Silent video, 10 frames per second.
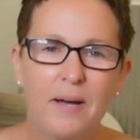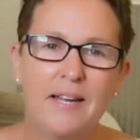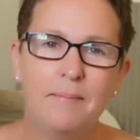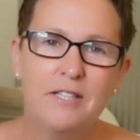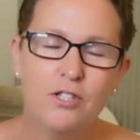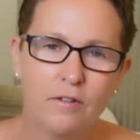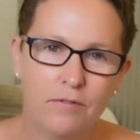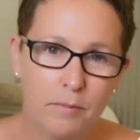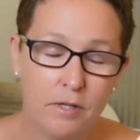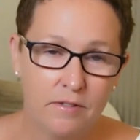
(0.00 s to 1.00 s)
my name is Jo
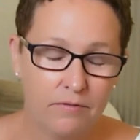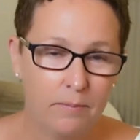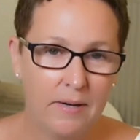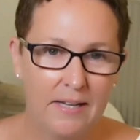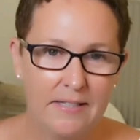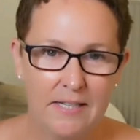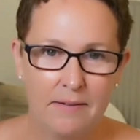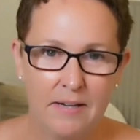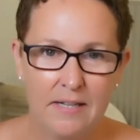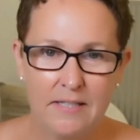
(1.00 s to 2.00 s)
Formosa from Health
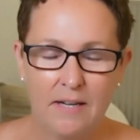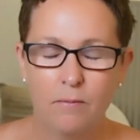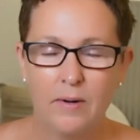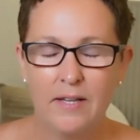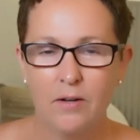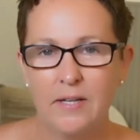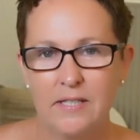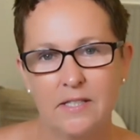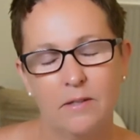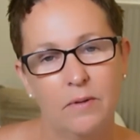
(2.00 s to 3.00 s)
Dynamics, and one of the
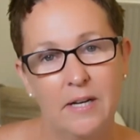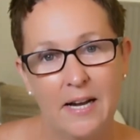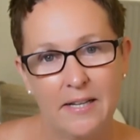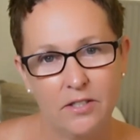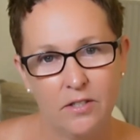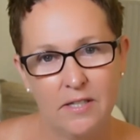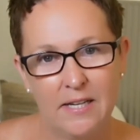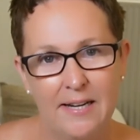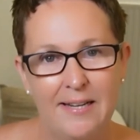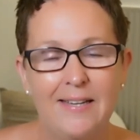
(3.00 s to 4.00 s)
questions I want to ask you
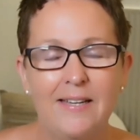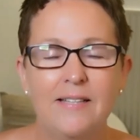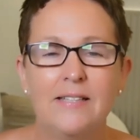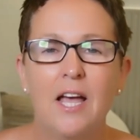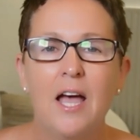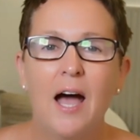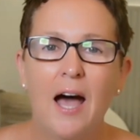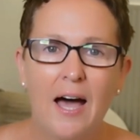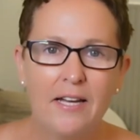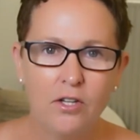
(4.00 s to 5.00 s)
today is,
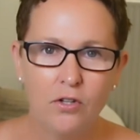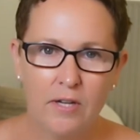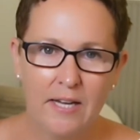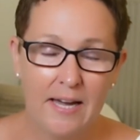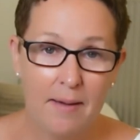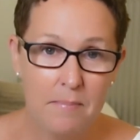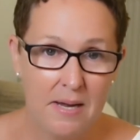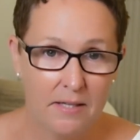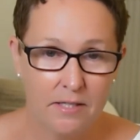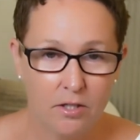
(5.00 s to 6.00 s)
are you looking at
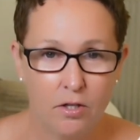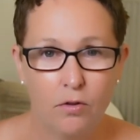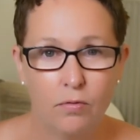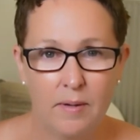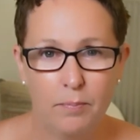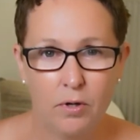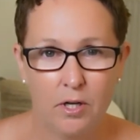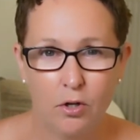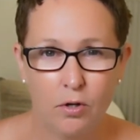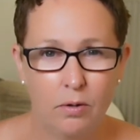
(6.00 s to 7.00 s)
Medicine
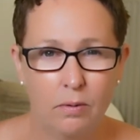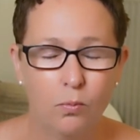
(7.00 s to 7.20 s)
3.0?